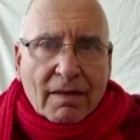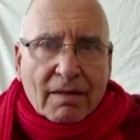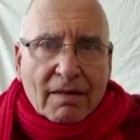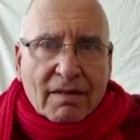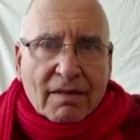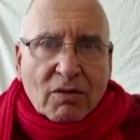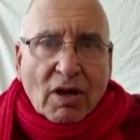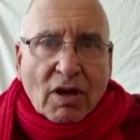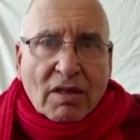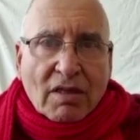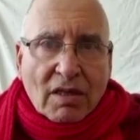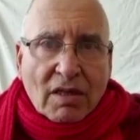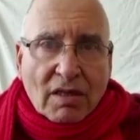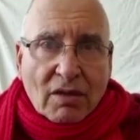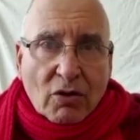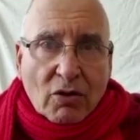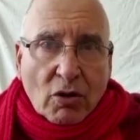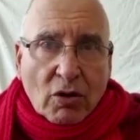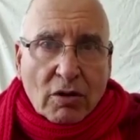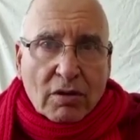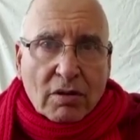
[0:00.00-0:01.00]
So I think
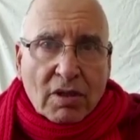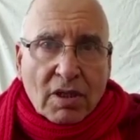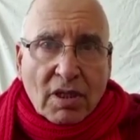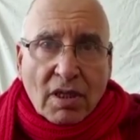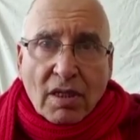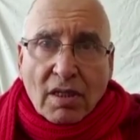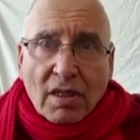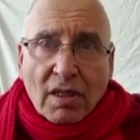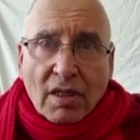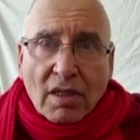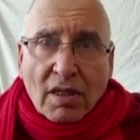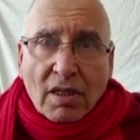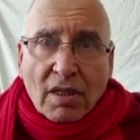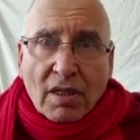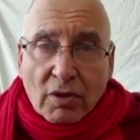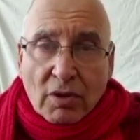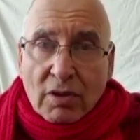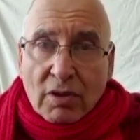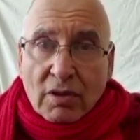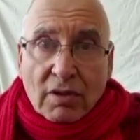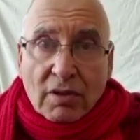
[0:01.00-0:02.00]
God didn't
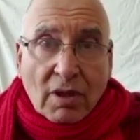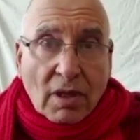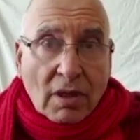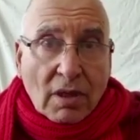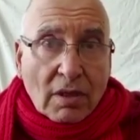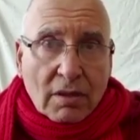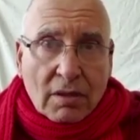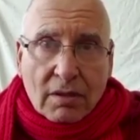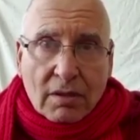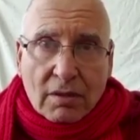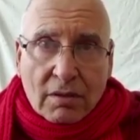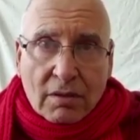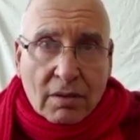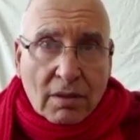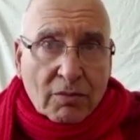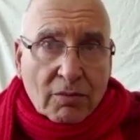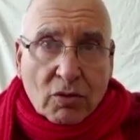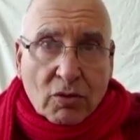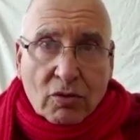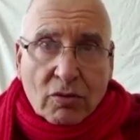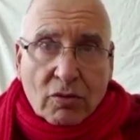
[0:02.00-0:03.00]
want them
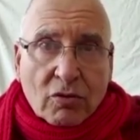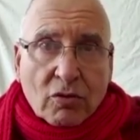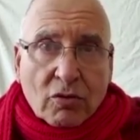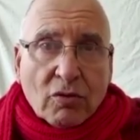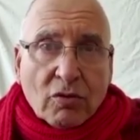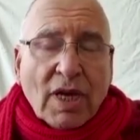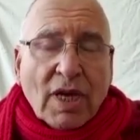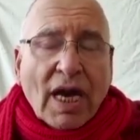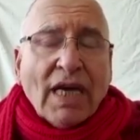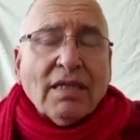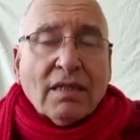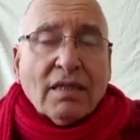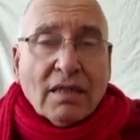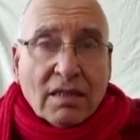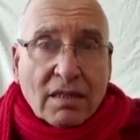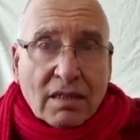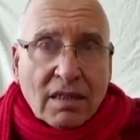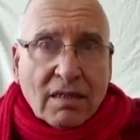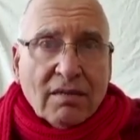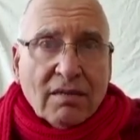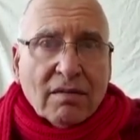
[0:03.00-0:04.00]
to die there in the
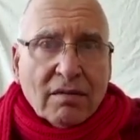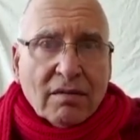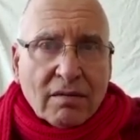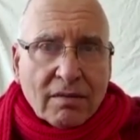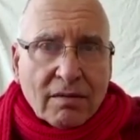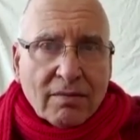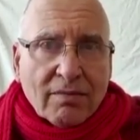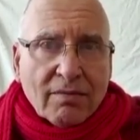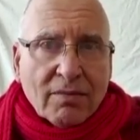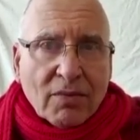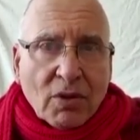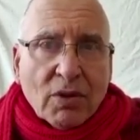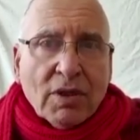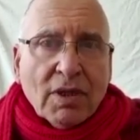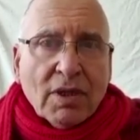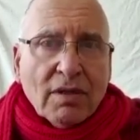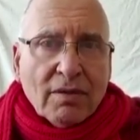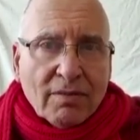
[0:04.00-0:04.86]
desert. Okay.